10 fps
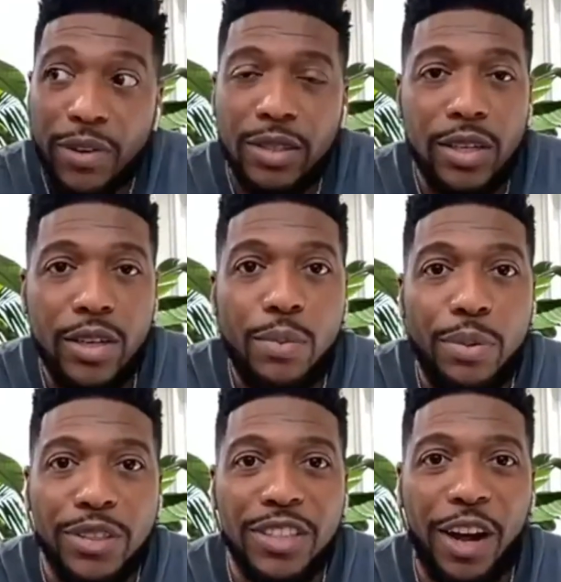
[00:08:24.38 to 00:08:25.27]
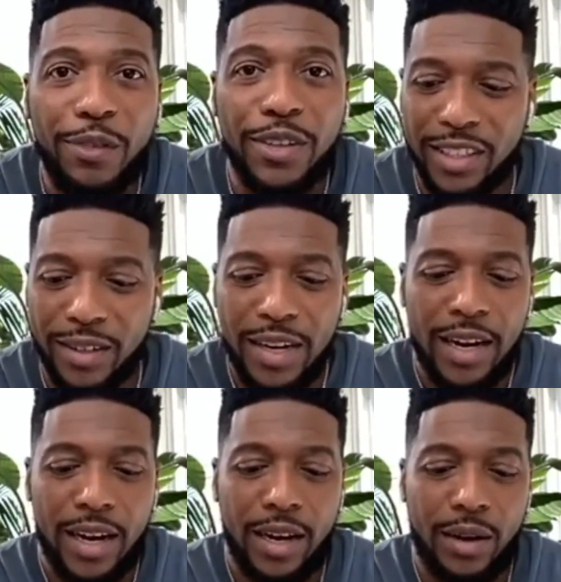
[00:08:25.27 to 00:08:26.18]
the numbers, obviously.
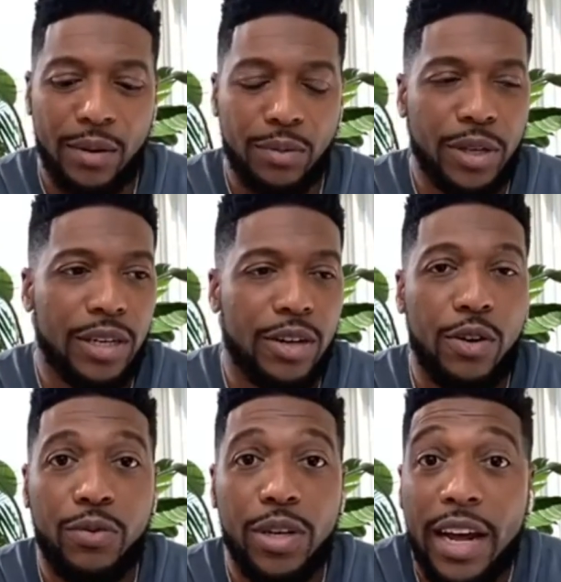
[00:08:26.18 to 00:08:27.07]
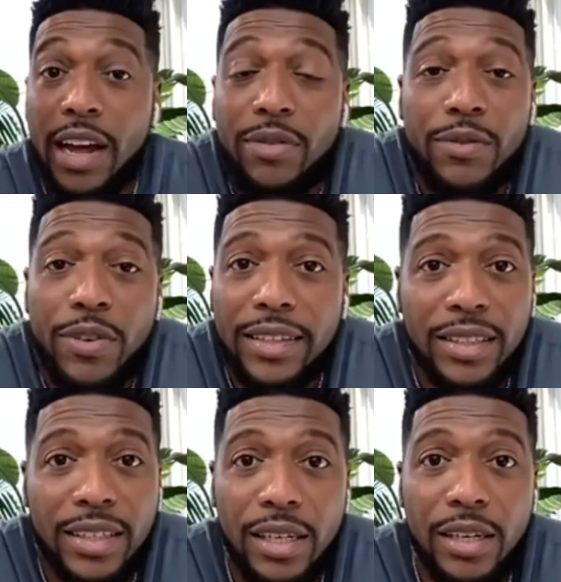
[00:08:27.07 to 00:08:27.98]
We didn't know if we'd have a
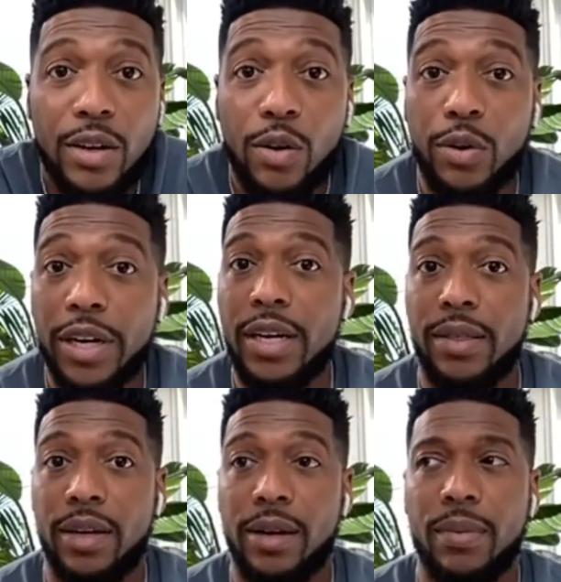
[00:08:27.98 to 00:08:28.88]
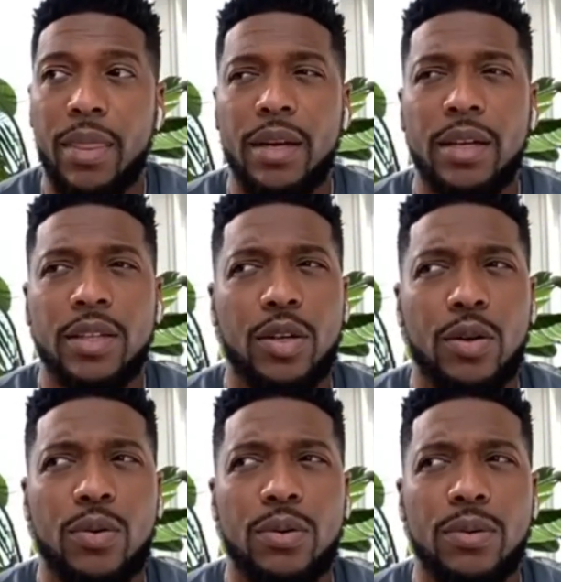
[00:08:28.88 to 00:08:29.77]
vaccine or anything.
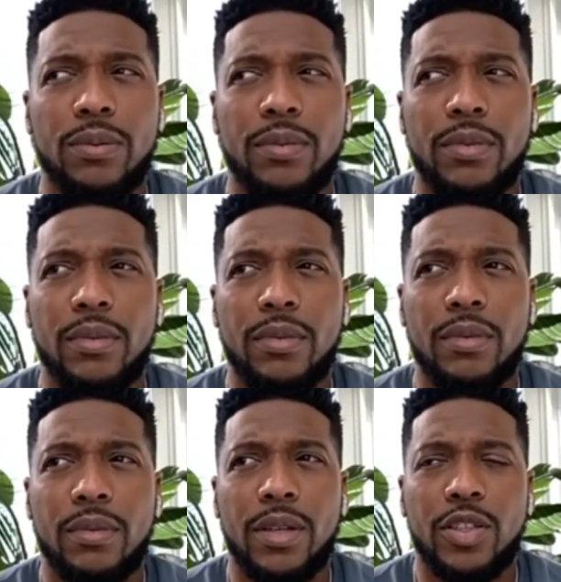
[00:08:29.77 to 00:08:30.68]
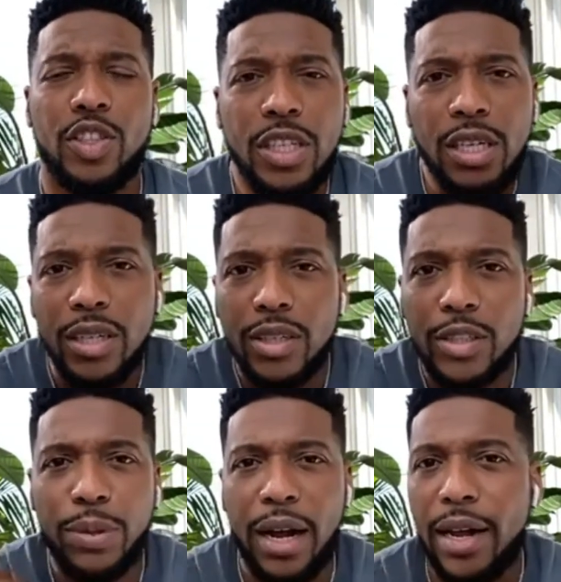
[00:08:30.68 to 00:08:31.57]
So the
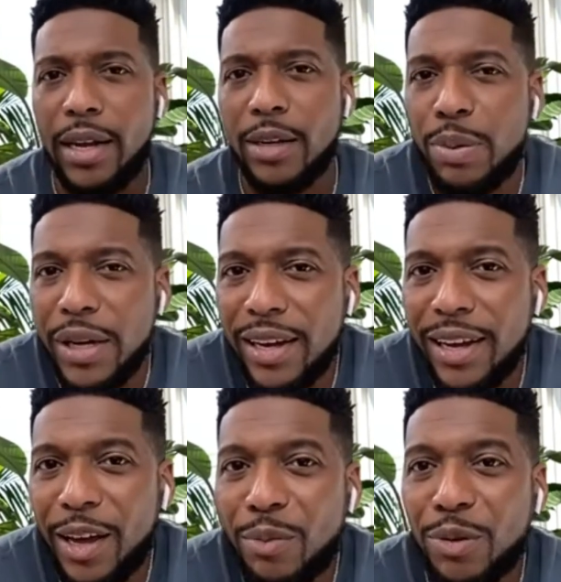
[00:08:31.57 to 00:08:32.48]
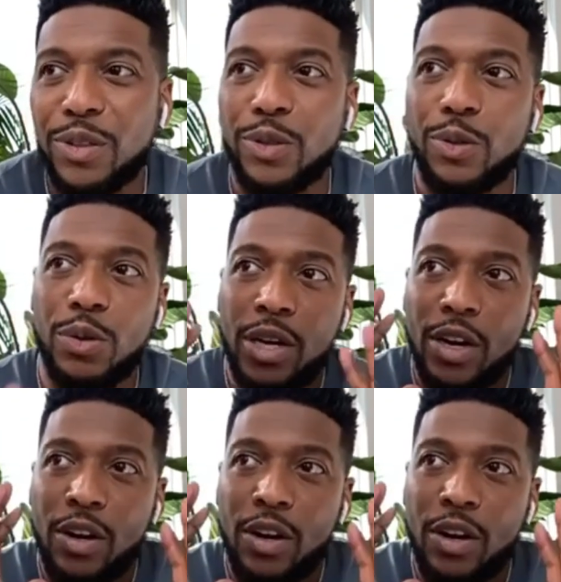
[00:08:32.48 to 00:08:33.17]
genius behind being able to,